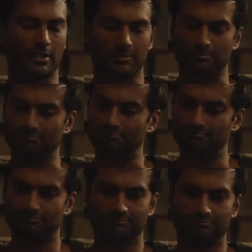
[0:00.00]
I
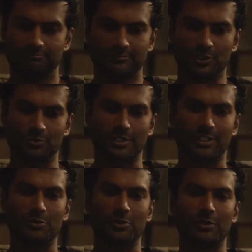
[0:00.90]
don't
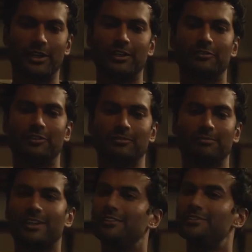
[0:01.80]
think we're ready for
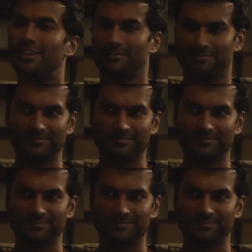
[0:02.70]
kids yet.